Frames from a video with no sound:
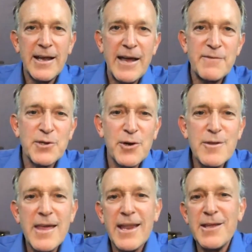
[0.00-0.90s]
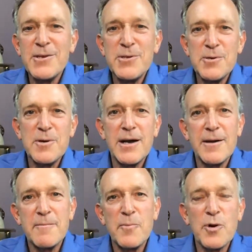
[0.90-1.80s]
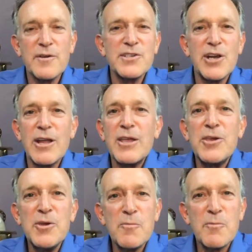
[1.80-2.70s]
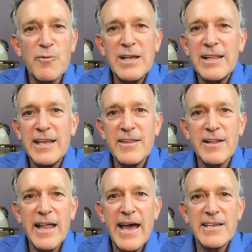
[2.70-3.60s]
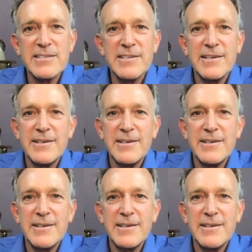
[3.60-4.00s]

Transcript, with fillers: I've turned that into uh, more sharing humor really in the last